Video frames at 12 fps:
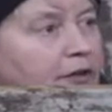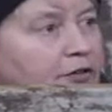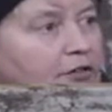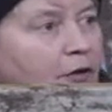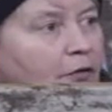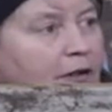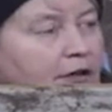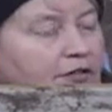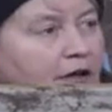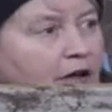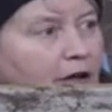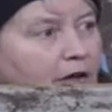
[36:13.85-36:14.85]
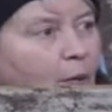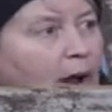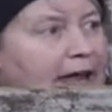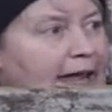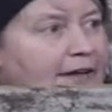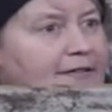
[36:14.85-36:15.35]
so that on a
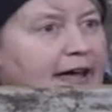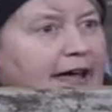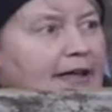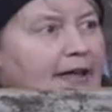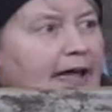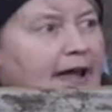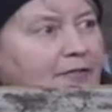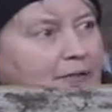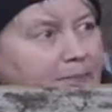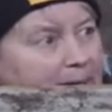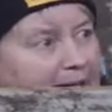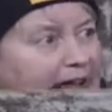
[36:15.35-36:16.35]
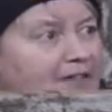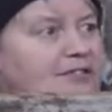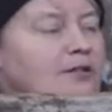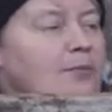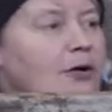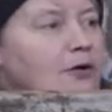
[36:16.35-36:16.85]
weighing day, everybody gets
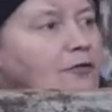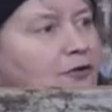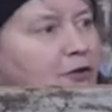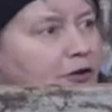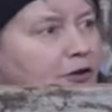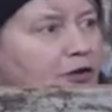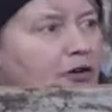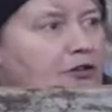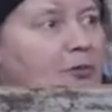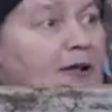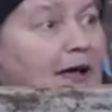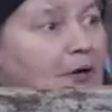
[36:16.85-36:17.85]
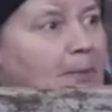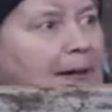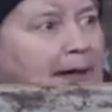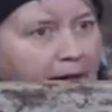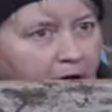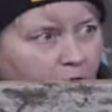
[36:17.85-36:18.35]
to move through the crush without
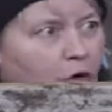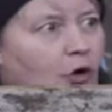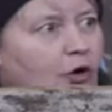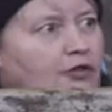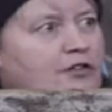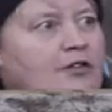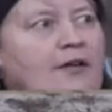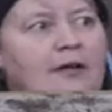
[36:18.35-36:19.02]
being caught,